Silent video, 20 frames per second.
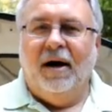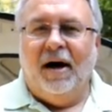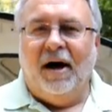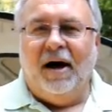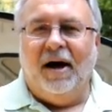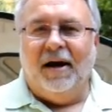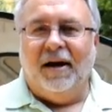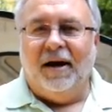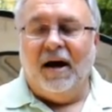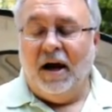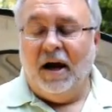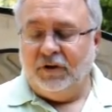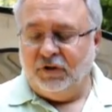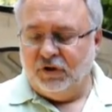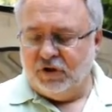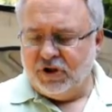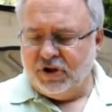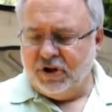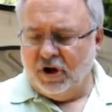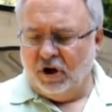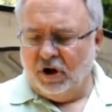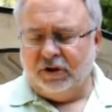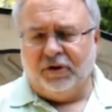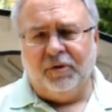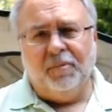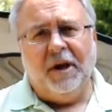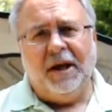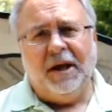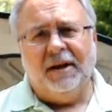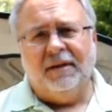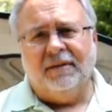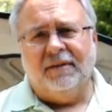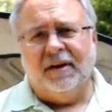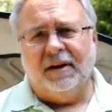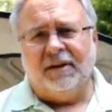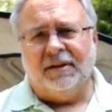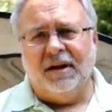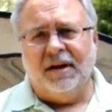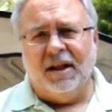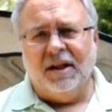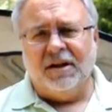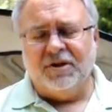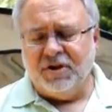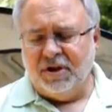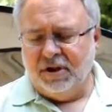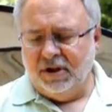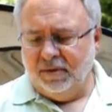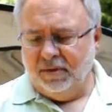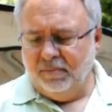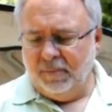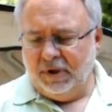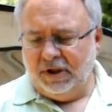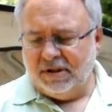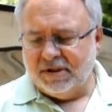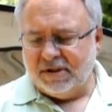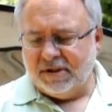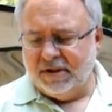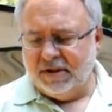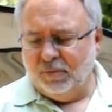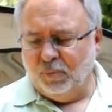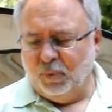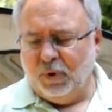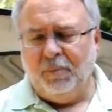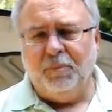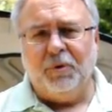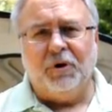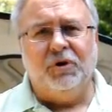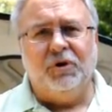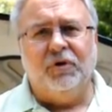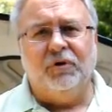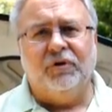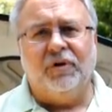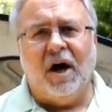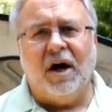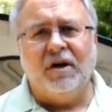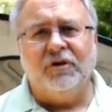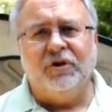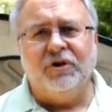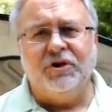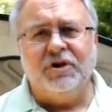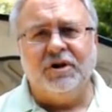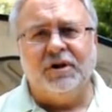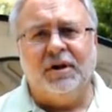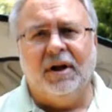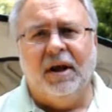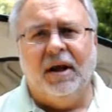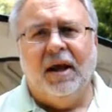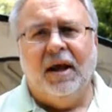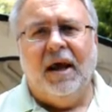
Hi, hydrogen on demand technology means that we produce hydrogen